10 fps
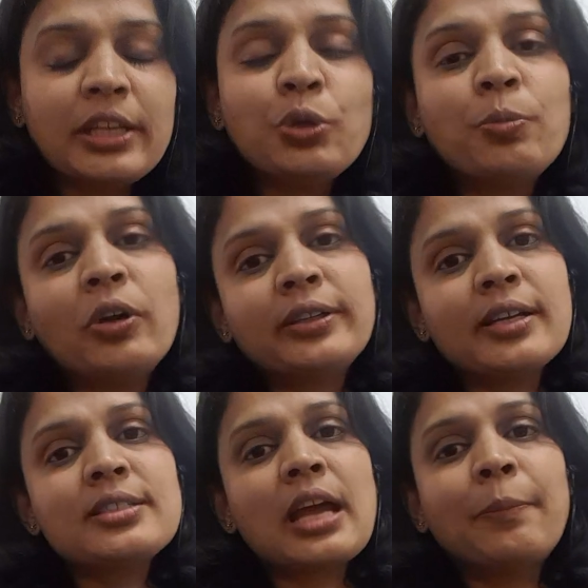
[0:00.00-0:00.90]
newborn
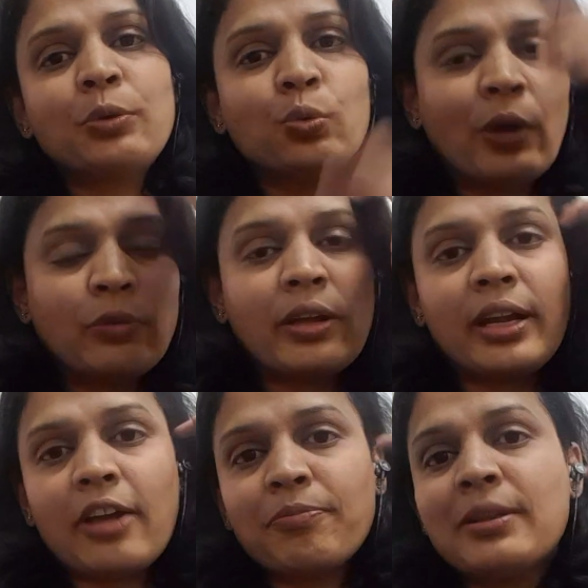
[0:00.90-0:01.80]
kids up to
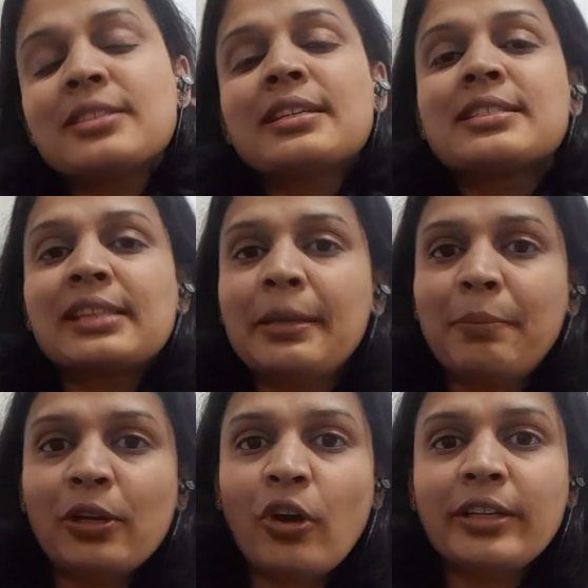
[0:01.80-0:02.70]
1.5 months, they sleep a
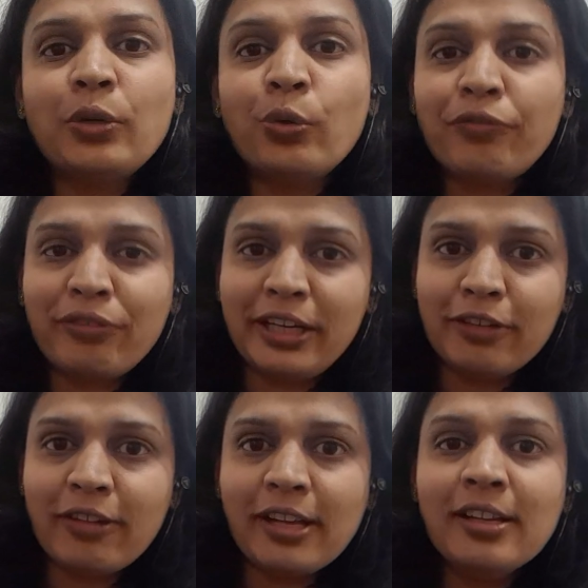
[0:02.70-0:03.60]
lot, they don't feed
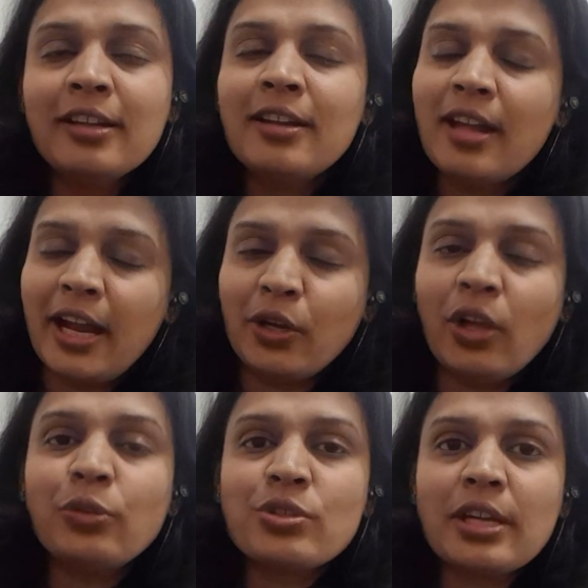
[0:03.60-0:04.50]
well, and
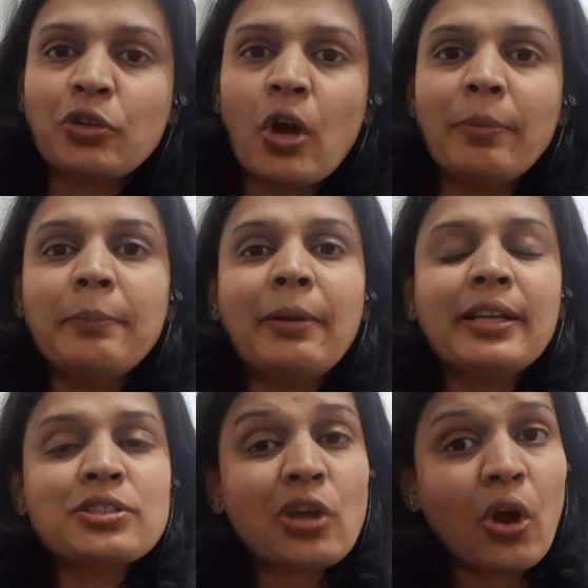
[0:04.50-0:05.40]
all those are common. But
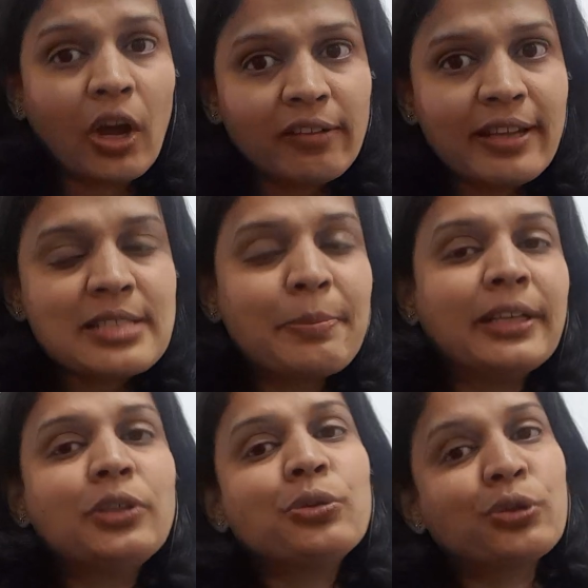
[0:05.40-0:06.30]
it's always
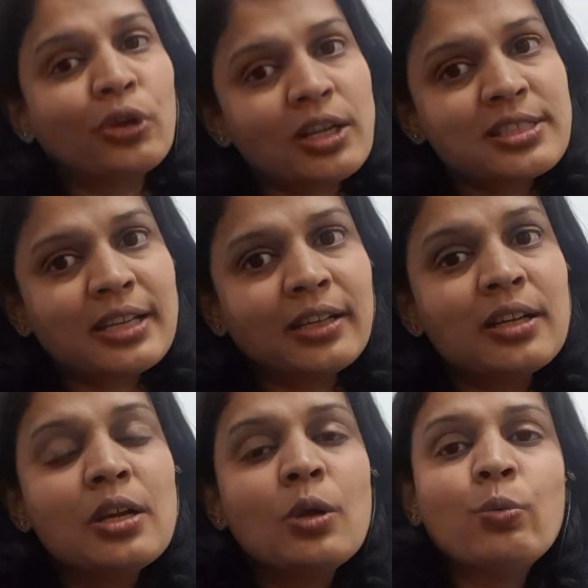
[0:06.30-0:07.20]
better to cross check
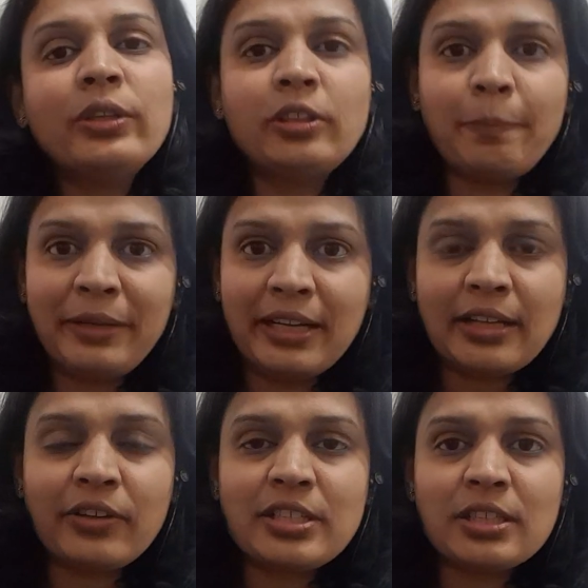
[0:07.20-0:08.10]
with your
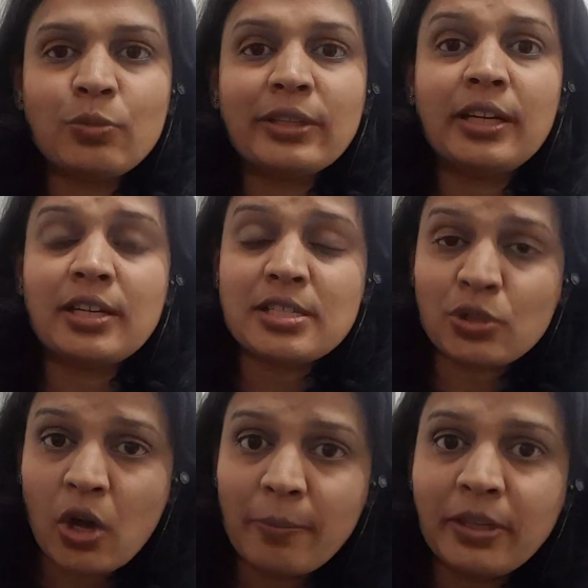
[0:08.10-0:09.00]
pediatrician whether it is
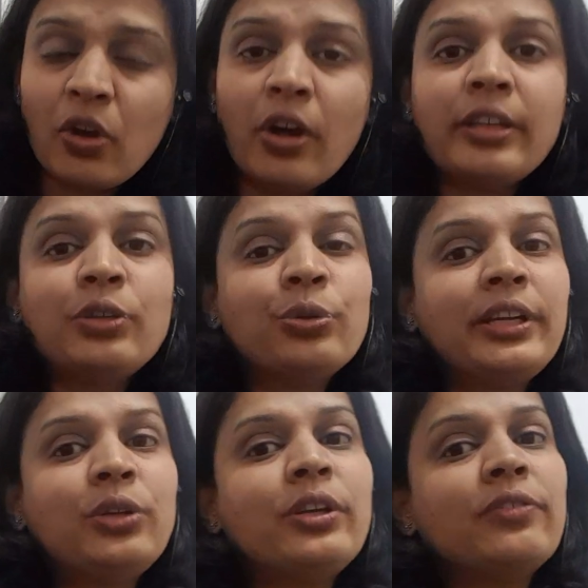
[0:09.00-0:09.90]
common or you
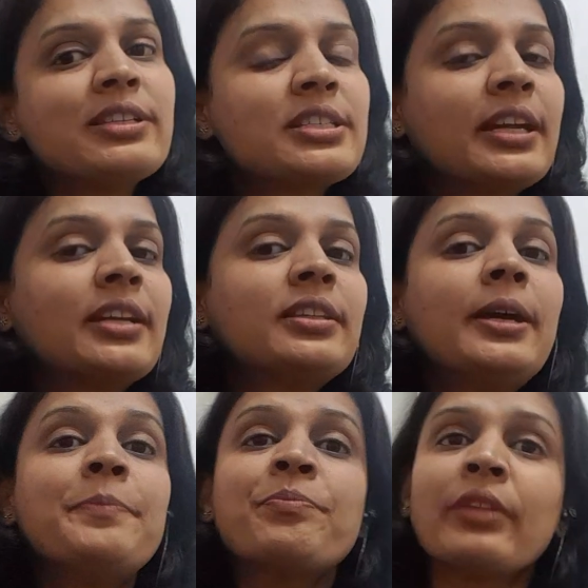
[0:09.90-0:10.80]
need to investigate the
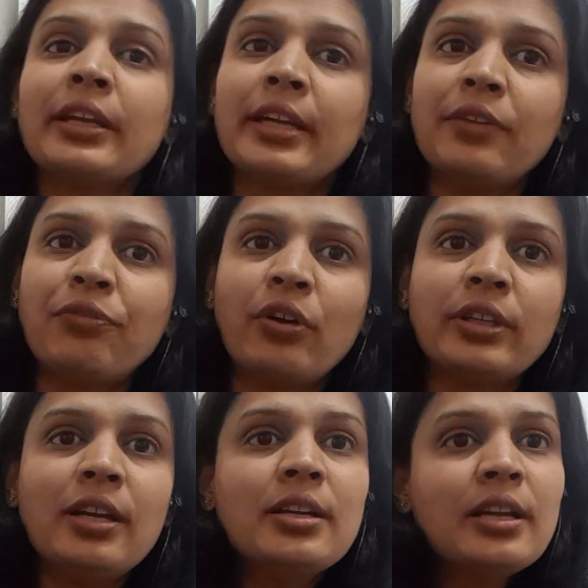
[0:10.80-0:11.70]
kid for
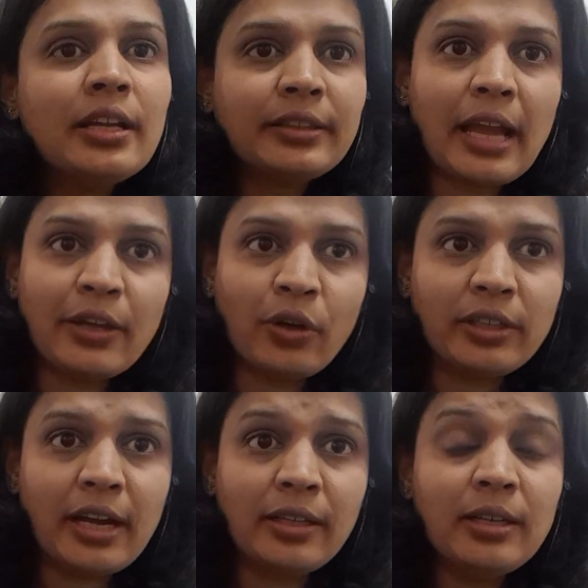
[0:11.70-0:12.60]
the thyroid
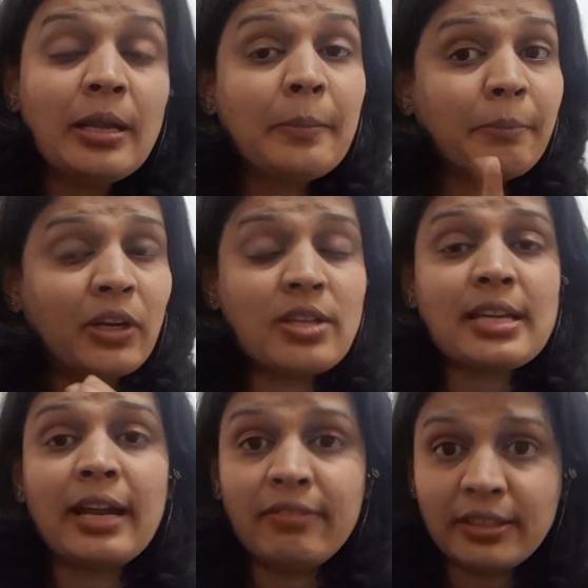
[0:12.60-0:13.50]
gland. Because
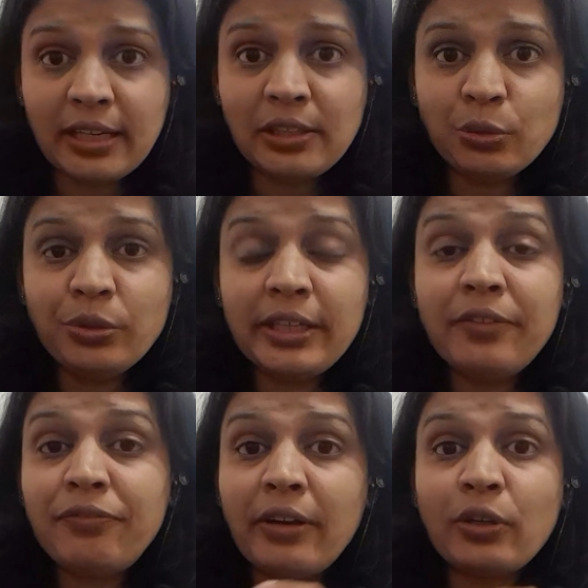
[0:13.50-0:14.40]
I will tell you,
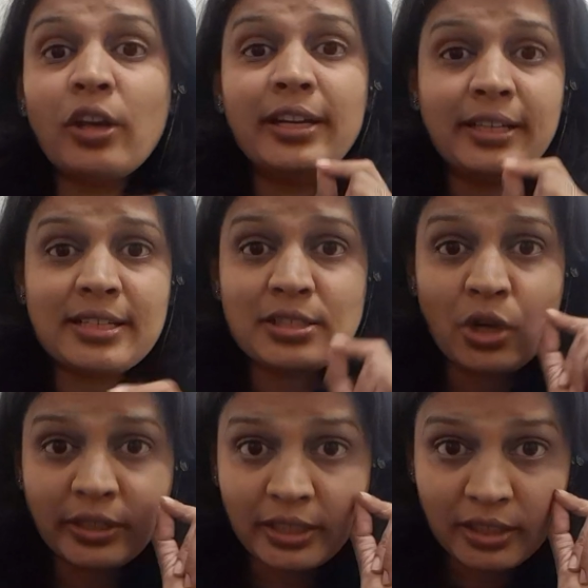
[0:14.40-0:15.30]
if at all it is
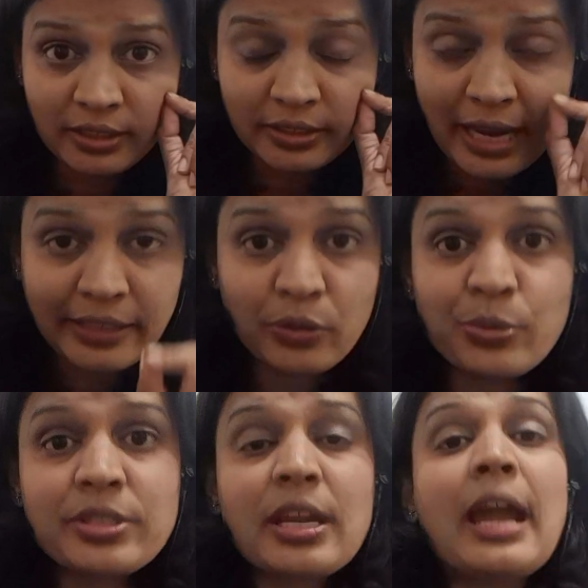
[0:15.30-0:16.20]
not
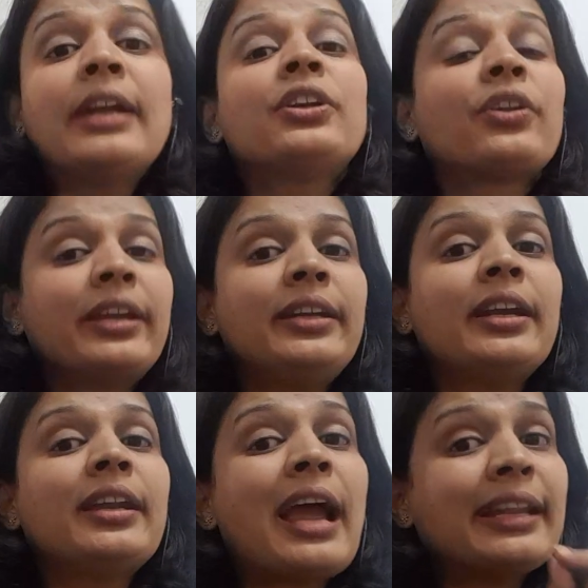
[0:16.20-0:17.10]
diagnosed and
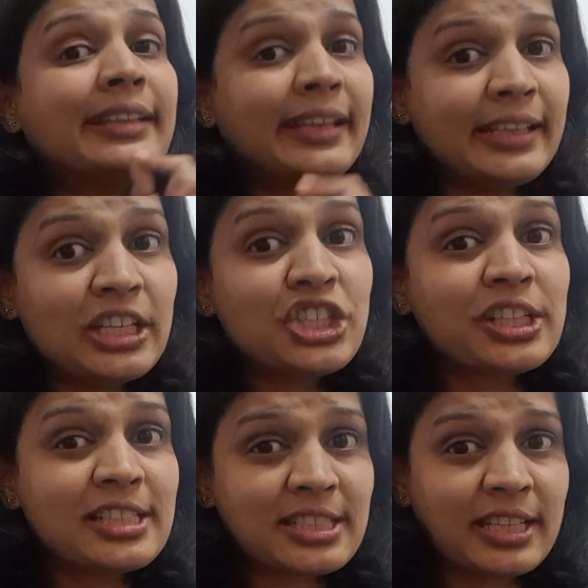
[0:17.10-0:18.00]
treated at the
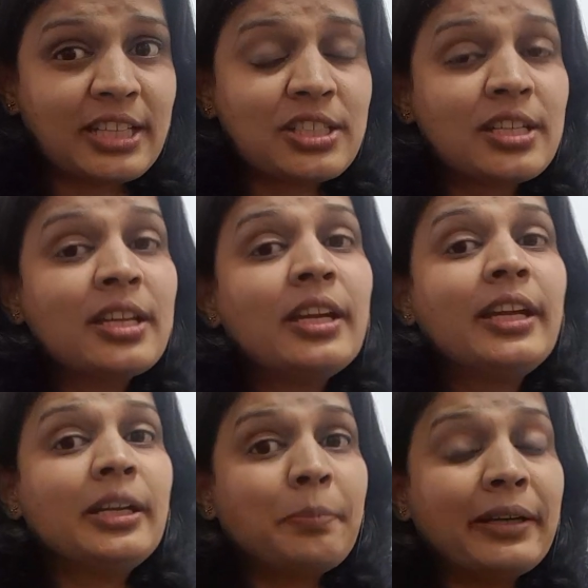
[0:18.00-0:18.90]
initial stage,
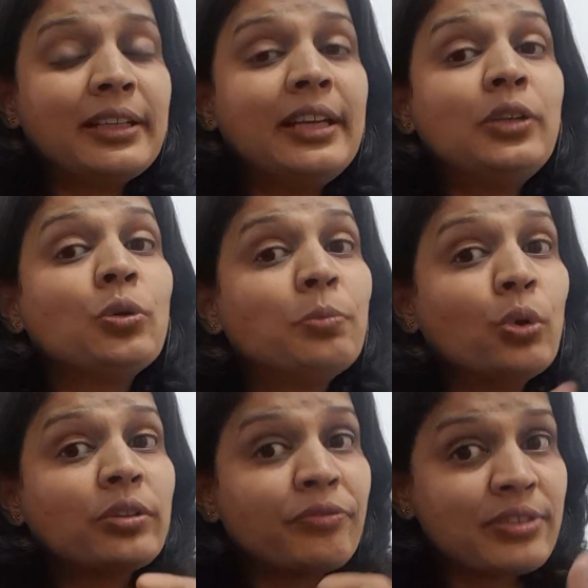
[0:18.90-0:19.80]
it might lead to
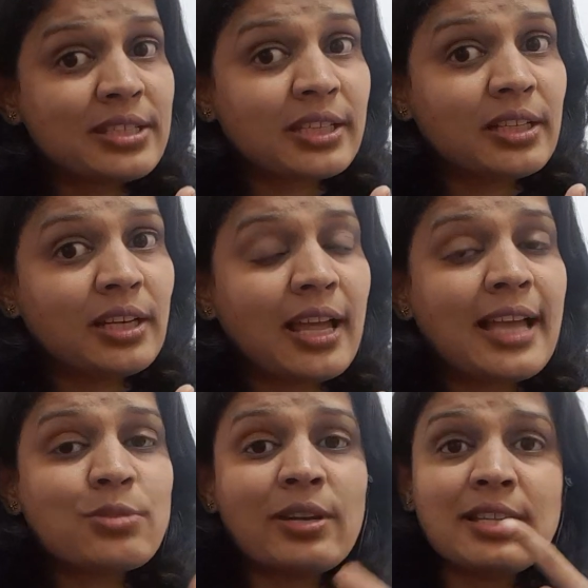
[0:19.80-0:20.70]
both physical
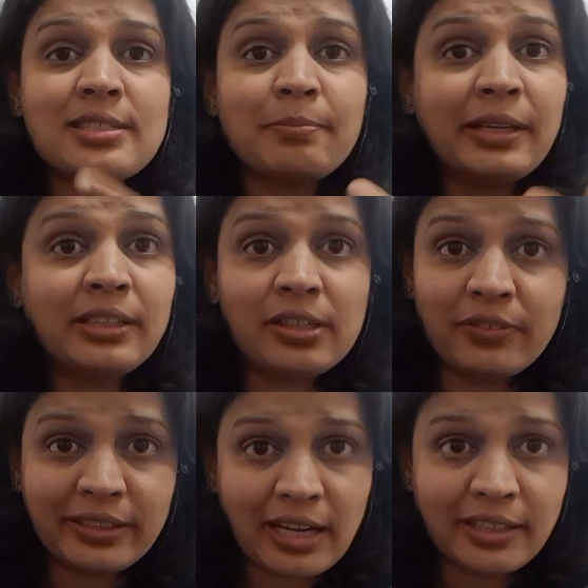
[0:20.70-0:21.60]
as well as mental
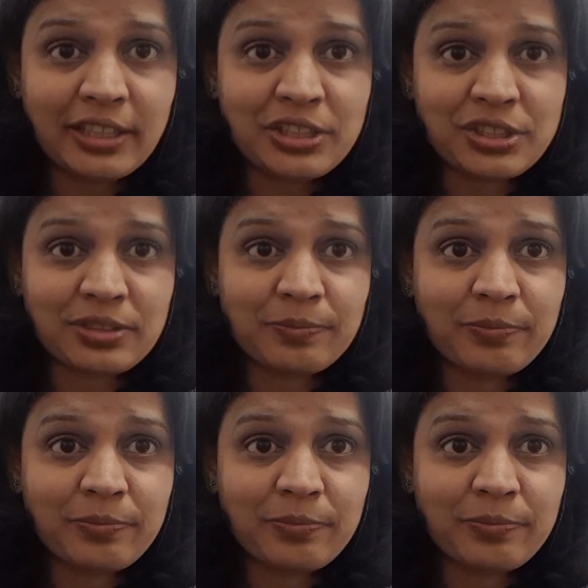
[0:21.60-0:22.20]
retardation.